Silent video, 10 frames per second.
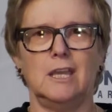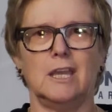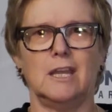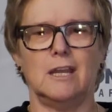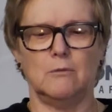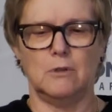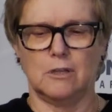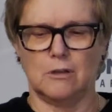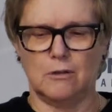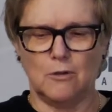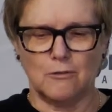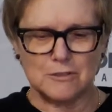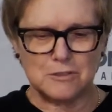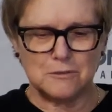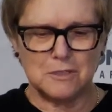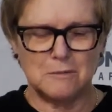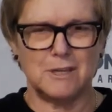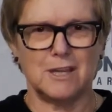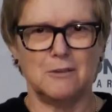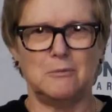And I would go over to him
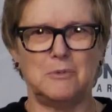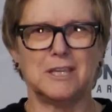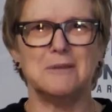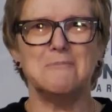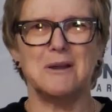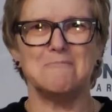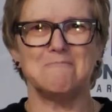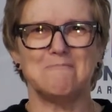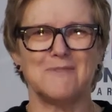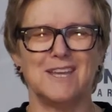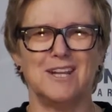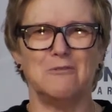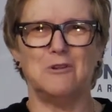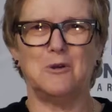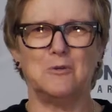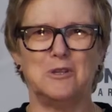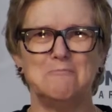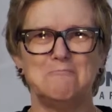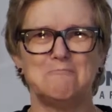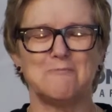and I would pick him up and I would hold
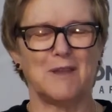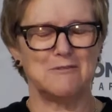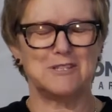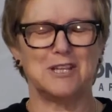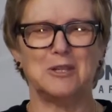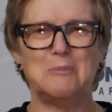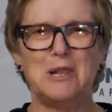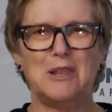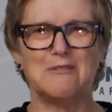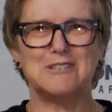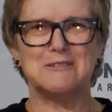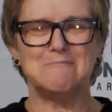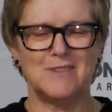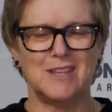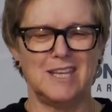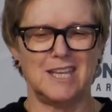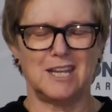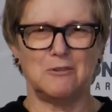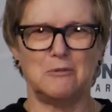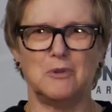him. I would tell him I loved him
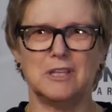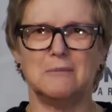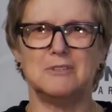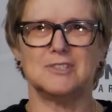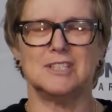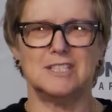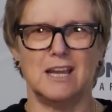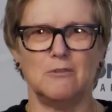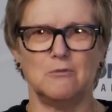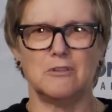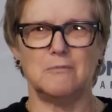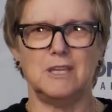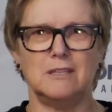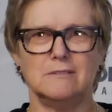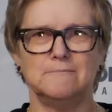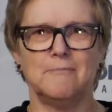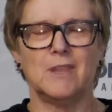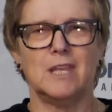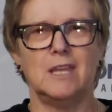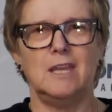and I would bring him to sit down with me.
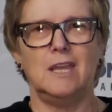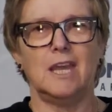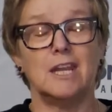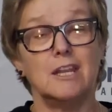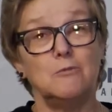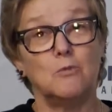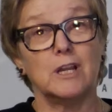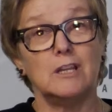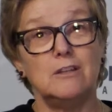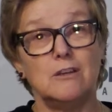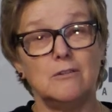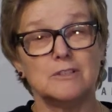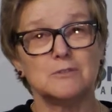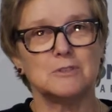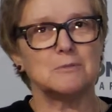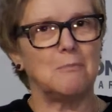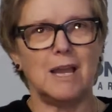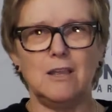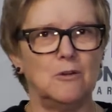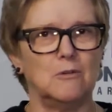And what I noticed was
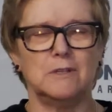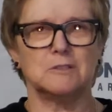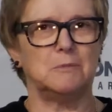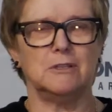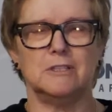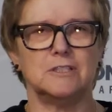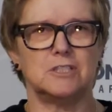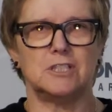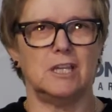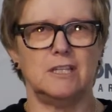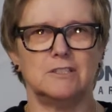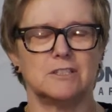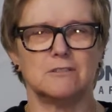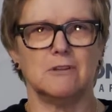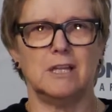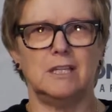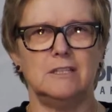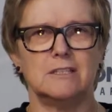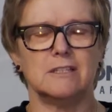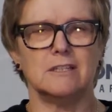my whole experience changed,
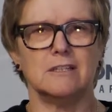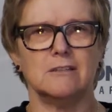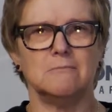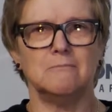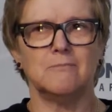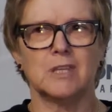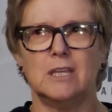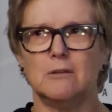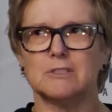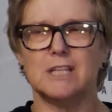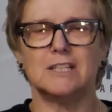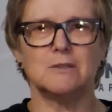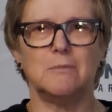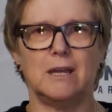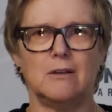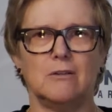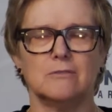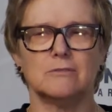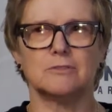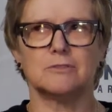right? It was less about